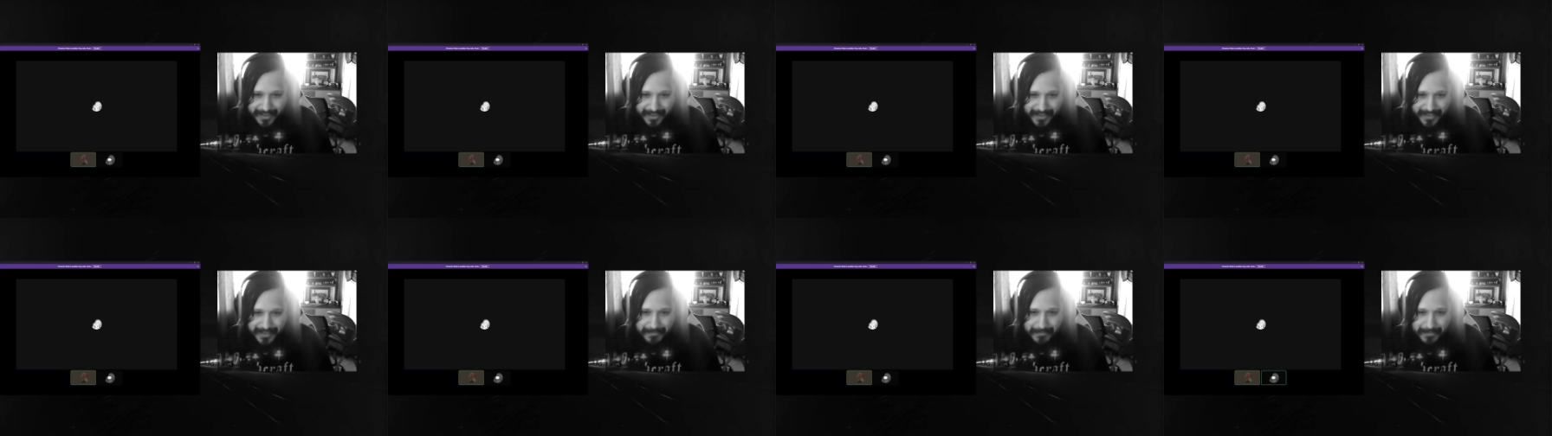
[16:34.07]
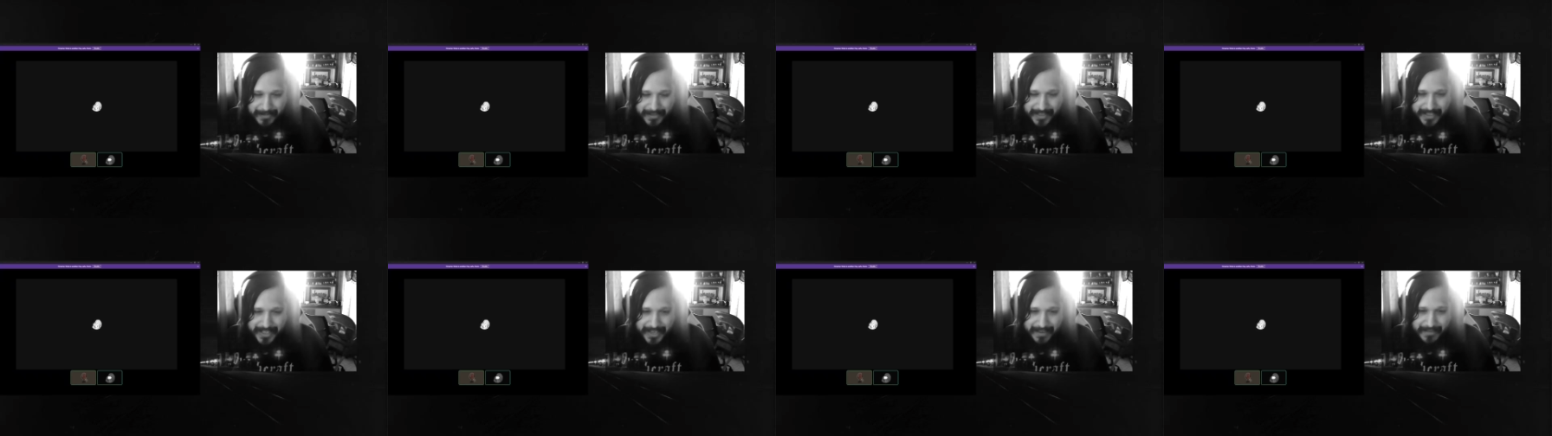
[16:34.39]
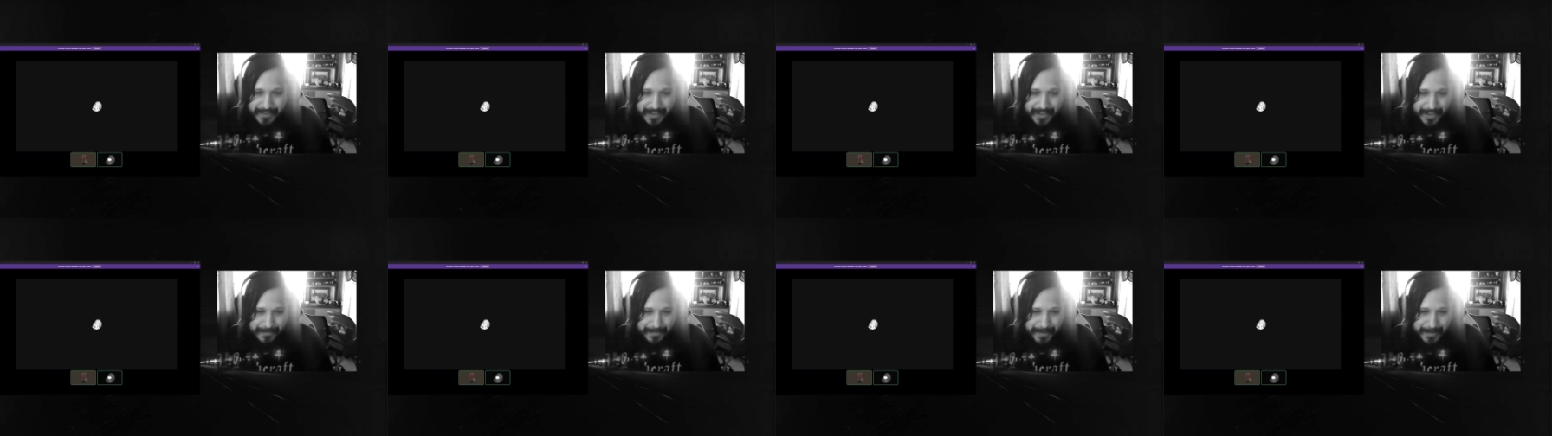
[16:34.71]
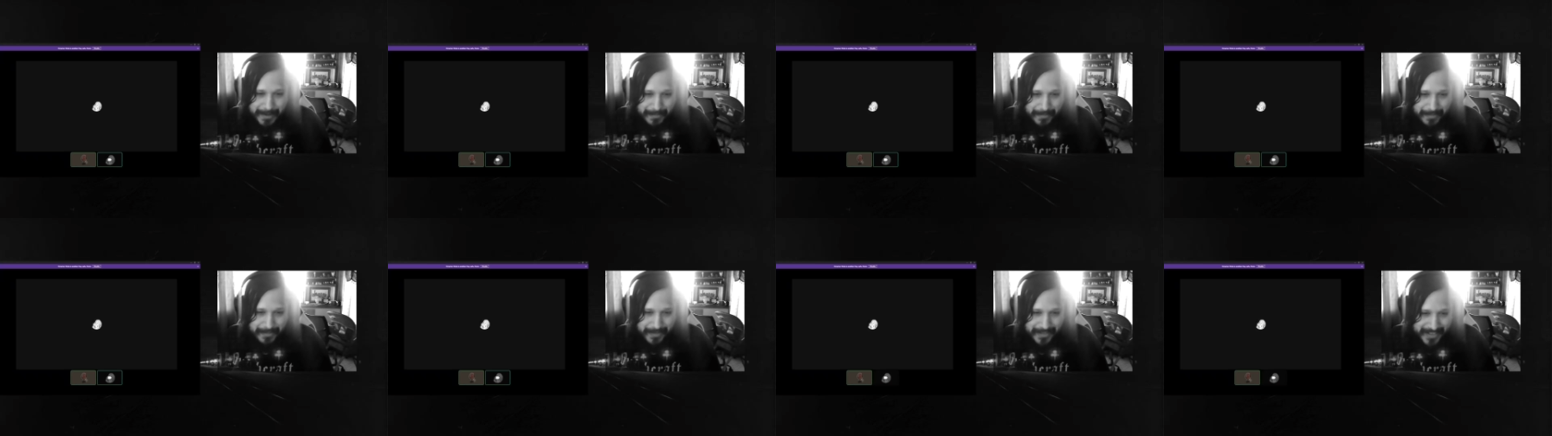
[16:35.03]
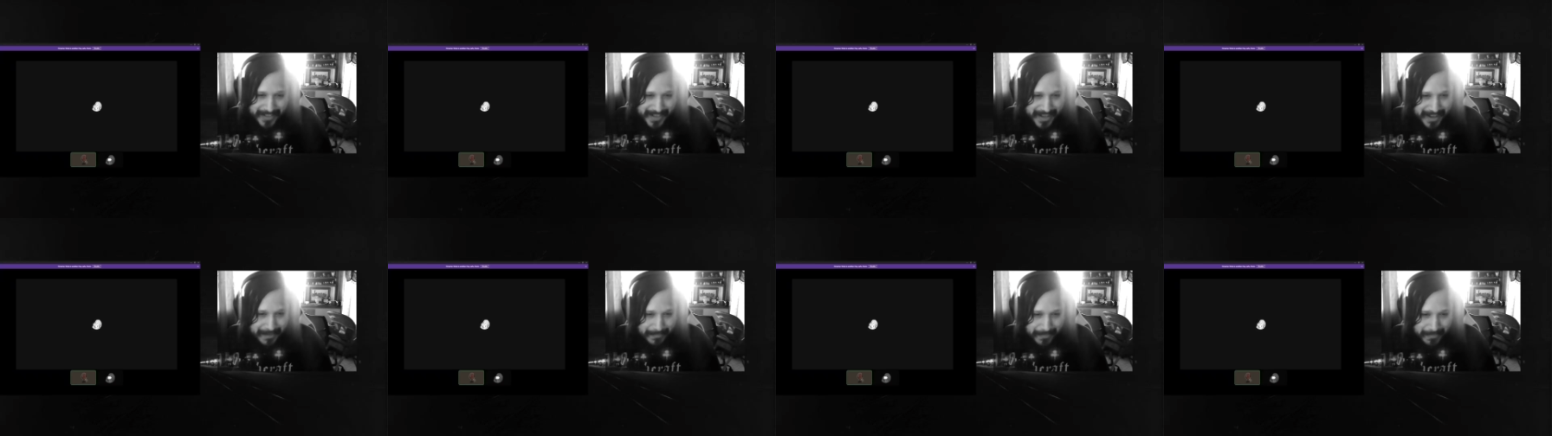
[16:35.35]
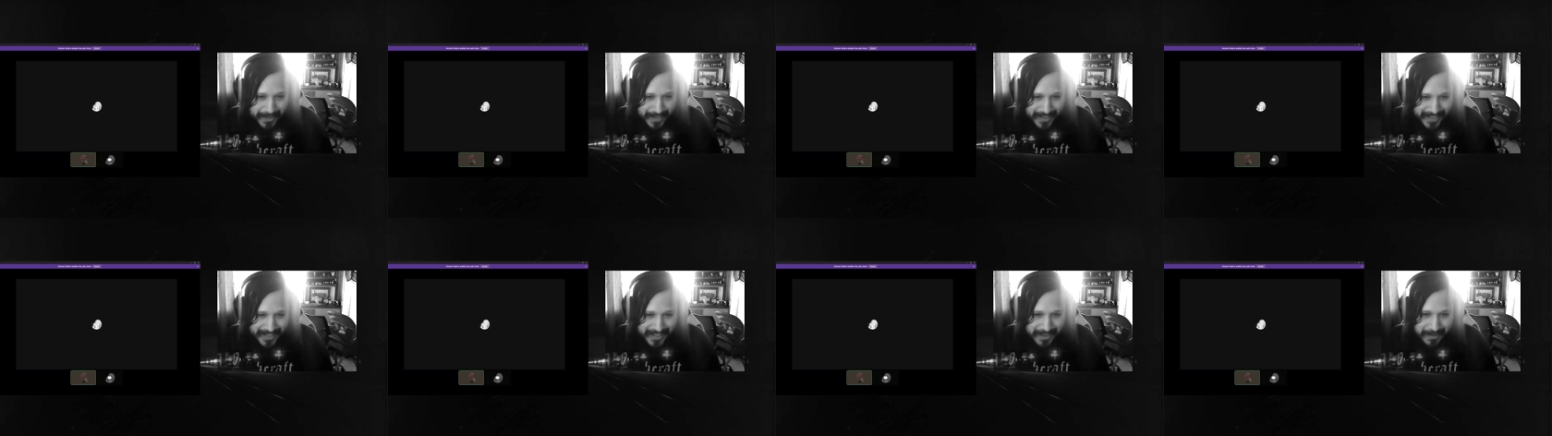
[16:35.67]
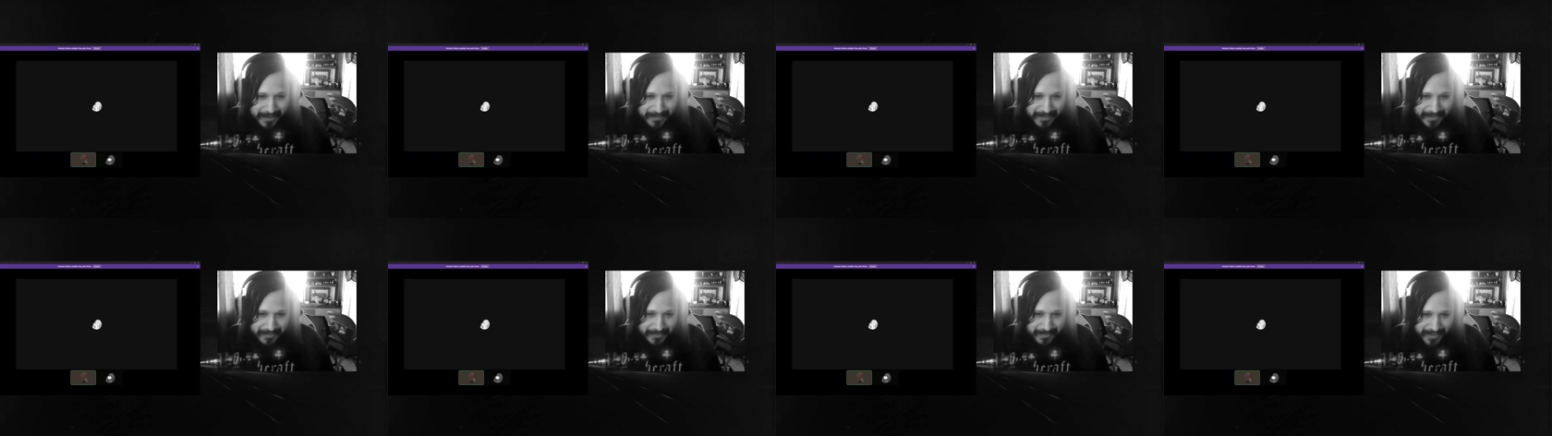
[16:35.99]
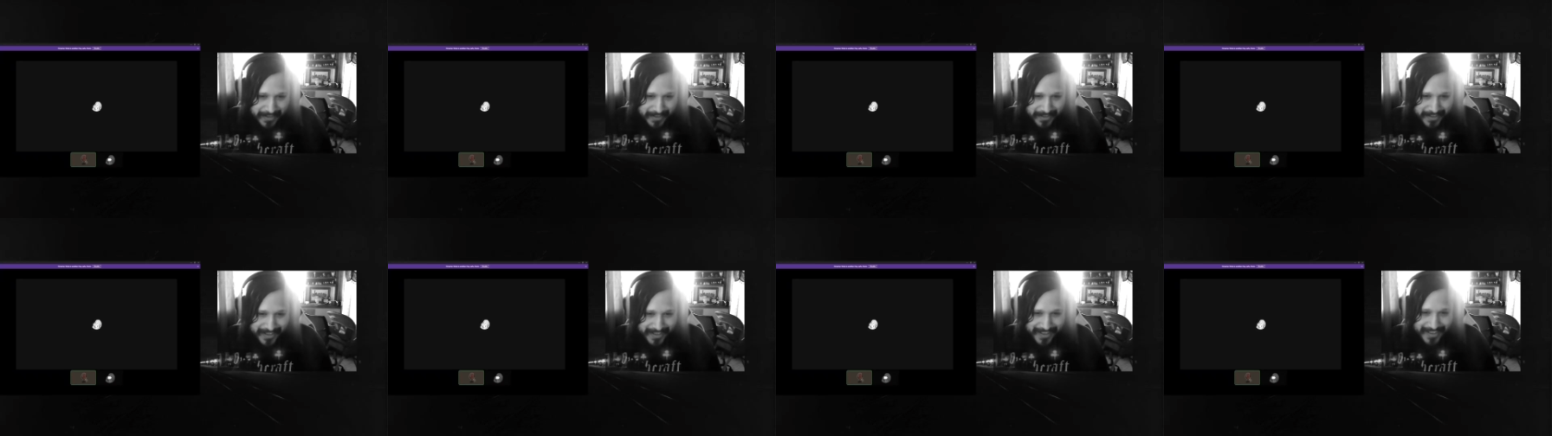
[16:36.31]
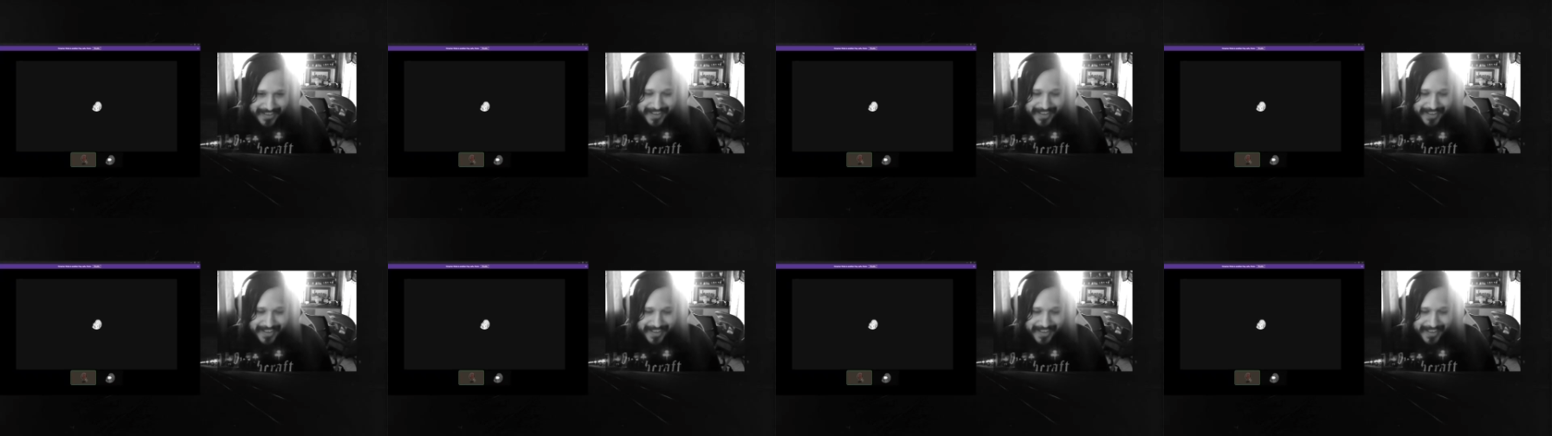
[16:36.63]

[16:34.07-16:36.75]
To perceive yeah. other people as not being self sufficient